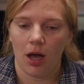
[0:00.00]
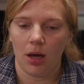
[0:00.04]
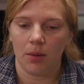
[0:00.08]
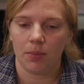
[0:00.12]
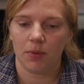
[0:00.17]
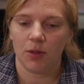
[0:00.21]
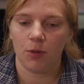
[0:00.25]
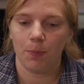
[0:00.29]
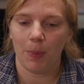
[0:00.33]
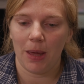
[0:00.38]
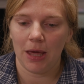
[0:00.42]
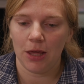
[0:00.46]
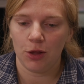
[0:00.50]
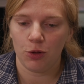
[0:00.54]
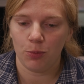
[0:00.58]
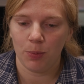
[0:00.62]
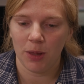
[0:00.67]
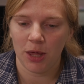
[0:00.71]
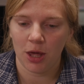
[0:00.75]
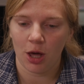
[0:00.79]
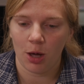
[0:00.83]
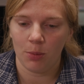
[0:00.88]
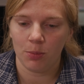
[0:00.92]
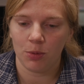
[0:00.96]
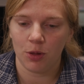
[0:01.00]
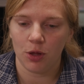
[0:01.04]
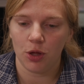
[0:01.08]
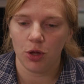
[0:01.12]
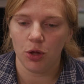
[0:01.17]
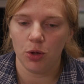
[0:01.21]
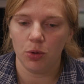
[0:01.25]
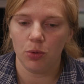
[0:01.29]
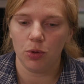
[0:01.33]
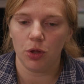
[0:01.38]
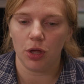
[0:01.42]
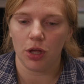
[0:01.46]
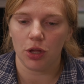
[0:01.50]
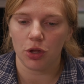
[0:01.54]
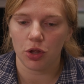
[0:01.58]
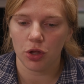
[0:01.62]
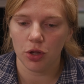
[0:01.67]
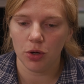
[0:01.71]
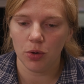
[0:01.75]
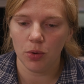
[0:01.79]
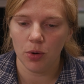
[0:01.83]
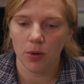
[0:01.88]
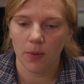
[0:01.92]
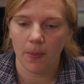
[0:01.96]
space becomes a huge
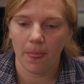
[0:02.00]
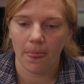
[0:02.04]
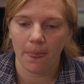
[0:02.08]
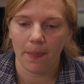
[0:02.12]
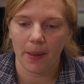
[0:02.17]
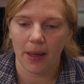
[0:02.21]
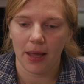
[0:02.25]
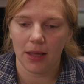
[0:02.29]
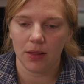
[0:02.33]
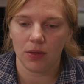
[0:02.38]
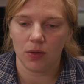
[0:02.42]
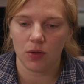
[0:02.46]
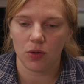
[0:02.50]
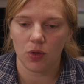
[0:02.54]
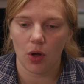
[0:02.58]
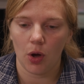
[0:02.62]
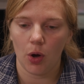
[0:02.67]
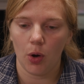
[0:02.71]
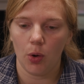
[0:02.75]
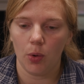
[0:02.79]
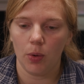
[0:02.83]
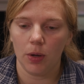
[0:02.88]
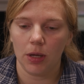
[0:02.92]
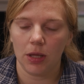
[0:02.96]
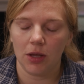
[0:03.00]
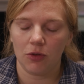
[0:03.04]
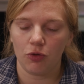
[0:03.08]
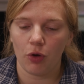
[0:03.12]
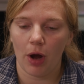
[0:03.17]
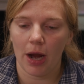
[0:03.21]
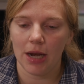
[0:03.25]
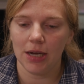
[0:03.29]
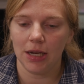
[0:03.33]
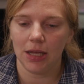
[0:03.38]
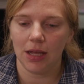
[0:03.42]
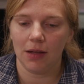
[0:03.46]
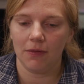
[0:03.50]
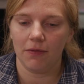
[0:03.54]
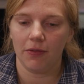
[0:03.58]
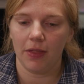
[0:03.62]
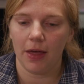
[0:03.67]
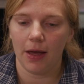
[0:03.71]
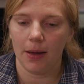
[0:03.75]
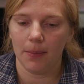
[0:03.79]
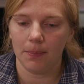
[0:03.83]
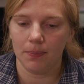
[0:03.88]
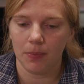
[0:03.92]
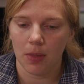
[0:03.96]
issue. And so trying to give
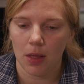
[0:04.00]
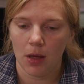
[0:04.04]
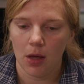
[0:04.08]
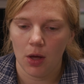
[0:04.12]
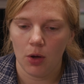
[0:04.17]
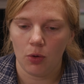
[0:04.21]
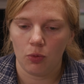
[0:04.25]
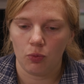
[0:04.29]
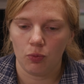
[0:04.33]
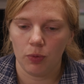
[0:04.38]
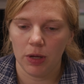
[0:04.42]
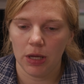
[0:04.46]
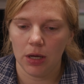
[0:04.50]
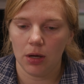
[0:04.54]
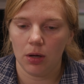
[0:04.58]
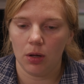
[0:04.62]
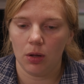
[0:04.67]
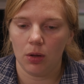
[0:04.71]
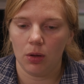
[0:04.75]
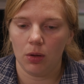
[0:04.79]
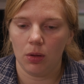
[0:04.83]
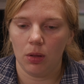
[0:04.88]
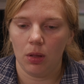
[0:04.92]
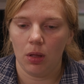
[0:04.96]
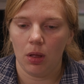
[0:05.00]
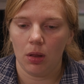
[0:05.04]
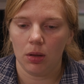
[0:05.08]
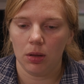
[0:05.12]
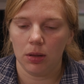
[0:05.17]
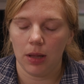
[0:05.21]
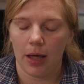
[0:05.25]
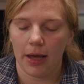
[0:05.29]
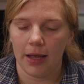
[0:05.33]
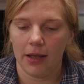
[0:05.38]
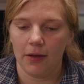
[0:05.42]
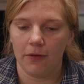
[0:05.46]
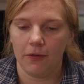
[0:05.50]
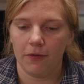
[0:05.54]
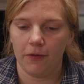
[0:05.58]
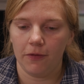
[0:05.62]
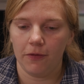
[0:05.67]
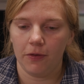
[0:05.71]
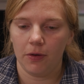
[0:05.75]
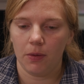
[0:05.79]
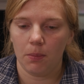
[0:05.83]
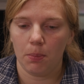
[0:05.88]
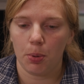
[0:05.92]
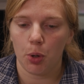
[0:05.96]
them real life
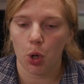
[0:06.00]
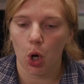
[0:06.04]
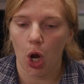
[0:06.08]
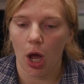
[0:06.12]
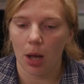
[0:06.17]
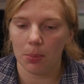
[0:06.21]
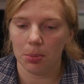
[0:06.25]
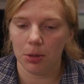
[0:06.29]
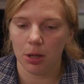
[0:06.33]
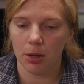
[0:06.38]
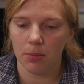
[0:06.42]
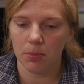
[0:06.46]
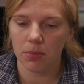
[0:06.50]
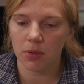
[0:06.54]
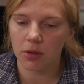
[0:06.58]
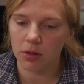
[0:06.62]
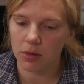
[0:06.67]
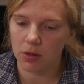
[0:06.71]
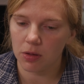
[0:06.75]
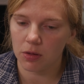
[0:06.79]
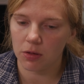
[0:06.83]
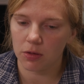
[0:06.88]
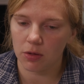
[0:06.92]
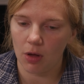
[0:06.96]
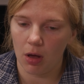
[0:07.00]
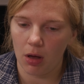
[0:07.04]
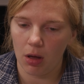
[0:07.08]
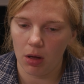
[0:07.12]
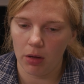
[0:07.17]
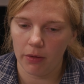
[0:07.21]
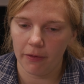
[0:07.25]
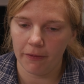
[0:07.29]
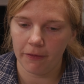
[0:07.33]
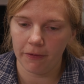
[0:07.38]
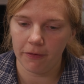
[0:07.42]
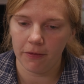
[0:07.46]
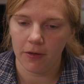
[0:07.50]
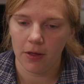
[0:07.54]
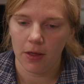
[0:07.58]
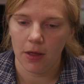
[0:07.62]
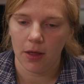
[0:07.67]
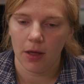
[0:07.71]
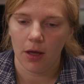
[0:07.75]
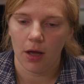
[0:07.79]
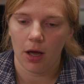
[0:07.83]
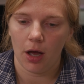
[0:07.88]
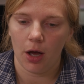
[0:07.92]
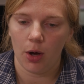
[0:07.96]
problems to solve,
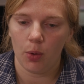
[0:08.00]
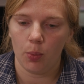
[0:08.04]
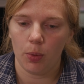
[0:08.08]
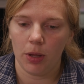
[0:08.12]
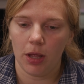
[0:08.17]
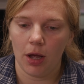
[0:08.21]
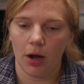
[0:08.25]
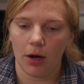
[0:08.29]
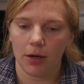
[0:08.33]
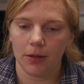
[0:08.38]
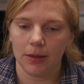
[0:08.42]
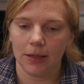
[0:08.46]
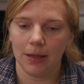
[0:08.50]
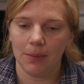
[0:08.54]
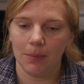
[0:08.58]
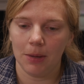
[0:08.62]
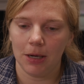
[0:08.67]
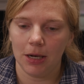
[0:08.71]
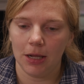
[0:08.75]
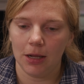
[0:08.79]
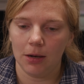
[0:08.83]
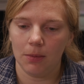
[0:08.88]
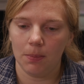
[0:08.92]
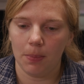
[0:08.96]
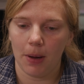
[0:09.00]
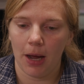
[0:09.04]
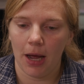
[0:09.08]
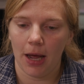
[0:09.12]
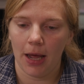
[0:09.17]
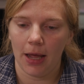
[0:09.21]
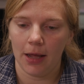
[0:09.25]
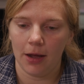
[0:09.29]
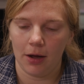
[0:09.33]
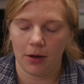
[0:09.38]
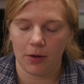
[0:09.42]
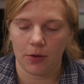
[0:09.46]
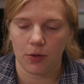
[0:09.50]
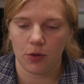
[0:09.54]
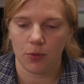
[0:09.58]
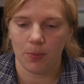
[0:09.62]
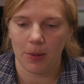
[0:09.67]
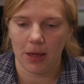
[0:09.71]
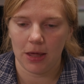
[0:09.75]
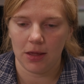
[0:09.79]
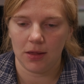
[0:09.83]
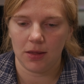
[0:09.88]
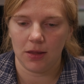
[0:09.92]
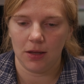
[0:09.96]
we are limited by our
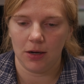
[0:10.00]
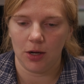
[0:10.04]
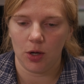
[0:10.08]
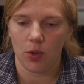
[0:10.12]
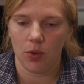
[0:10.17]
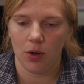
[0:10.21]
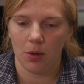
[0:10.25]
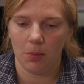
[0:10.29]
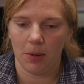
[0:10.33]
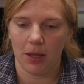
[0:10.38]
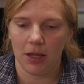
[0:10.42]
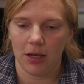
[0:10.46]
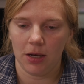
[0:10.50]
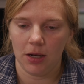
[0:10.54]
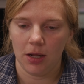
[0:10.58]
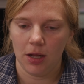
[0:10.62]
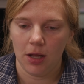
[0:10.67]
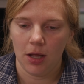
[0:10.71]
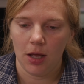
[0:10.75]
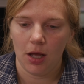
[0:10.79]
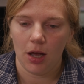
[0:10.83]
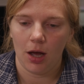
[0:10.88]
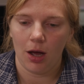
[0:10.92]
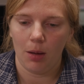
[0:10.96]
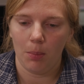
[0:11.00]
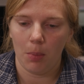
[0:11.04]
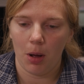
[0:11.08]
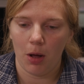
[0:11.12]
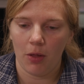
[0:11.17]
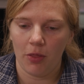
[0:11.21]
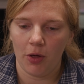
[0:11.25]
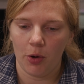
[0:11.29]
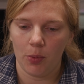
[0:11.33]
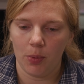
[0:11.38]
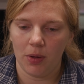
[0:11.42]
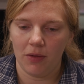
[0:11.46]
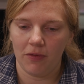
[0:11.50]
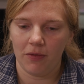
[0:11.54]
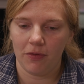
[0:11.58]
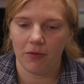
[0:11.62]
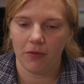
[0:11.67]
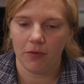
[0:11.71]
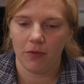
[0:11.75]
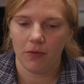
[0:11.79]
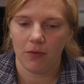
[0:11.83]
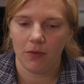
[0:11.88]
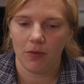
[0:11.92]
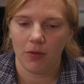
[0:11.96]
space and equipment, although we've
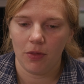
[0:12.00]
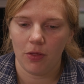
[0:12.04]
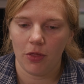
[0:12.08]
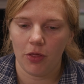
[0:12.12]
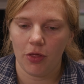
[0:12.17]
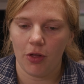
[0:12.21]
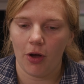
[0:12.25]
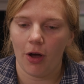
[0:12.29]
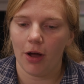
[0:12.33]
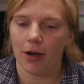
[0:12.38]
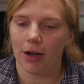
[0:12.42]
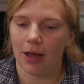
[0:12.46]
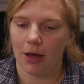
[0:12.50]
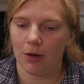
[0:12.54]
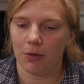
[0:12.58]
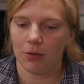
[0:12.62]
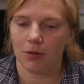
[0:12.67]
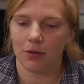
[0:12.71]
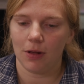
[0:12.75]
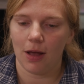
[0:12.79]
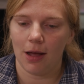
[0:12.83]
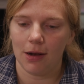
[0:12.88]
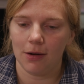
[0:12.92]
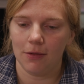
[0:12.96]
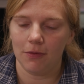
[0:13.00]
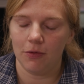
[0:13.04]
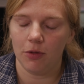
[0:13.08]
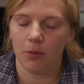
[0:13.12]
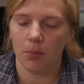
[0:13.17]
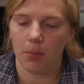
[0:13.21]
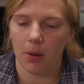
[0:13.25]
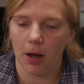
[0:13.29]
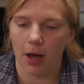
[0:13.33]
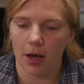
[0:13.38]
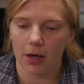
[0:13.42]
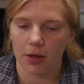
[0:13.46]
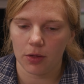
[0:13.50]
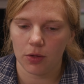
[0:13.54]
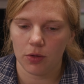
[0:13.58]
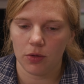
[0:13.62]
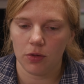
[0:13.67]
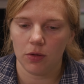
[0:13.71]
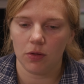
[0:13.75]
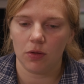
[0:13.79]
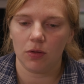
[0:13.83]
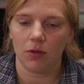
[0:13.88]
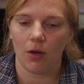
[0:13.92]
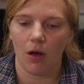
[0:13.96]
thought outside of the box
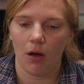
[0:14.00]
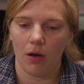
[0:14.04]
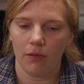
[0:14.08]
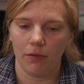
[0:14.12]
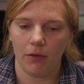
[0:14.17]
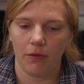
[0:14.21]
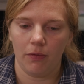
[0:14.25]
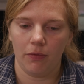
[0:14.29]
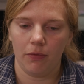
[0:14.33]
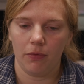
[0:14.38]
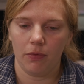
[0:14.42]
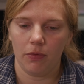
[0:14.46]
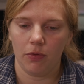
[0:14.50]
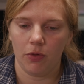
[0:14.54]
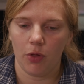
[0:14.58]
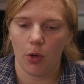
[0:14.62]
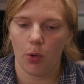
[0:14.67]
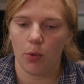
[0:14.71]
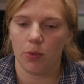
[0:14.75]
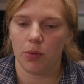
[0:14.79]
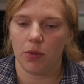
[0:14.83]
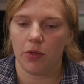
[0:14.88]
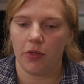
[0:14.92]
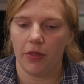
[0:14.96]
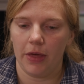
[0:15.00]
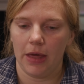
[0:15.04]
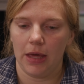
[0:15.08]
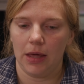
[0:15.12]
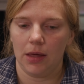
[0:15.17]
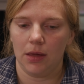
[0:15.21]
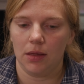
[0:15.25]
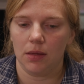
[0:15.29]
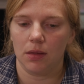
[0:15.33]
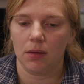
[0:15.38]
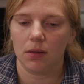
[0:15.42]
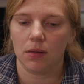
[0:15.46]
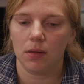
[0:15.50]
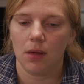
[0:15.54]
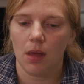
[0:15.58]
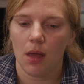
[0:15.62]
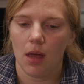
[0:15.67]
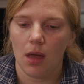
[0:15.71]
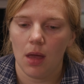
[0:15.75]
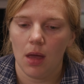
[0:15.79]
to solve those things